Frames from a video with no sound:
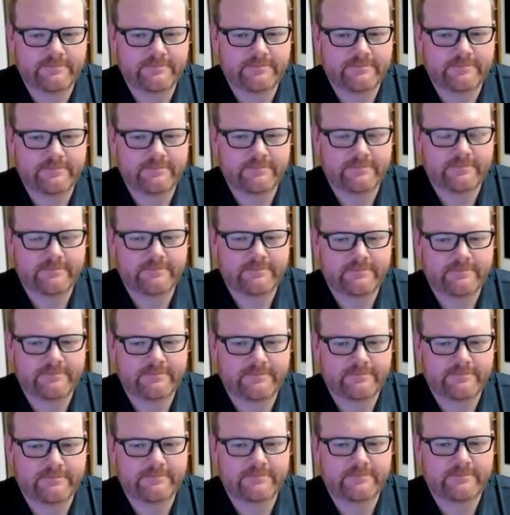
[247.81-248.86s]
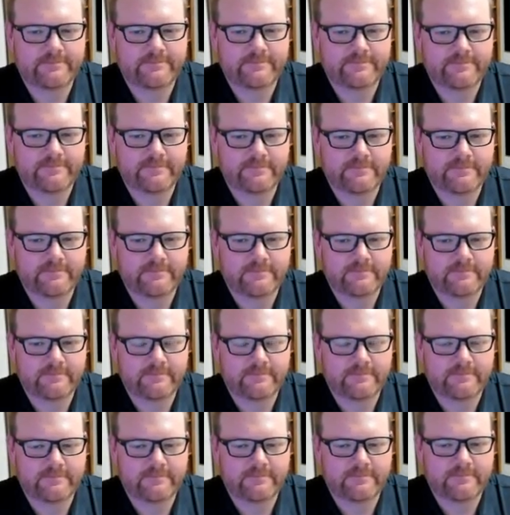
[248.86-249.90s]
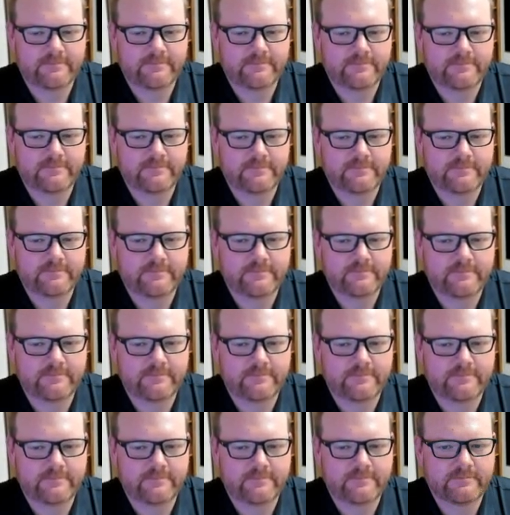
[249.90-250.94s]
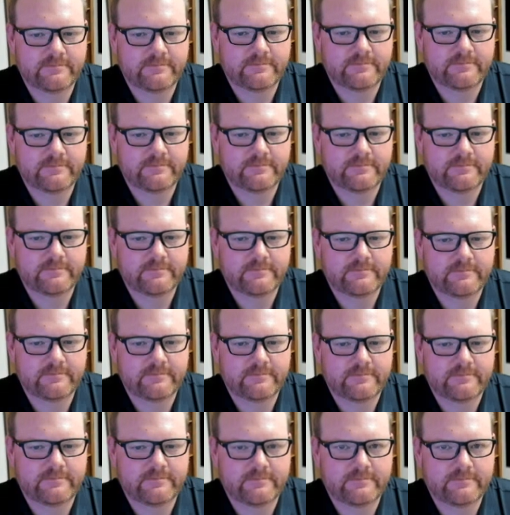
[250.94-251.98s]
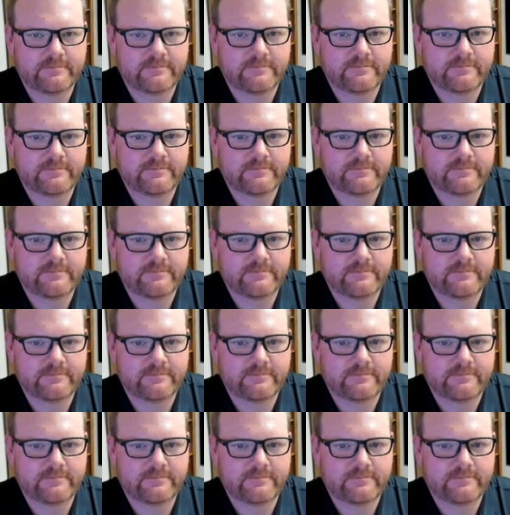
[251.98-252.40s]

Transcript: (silent)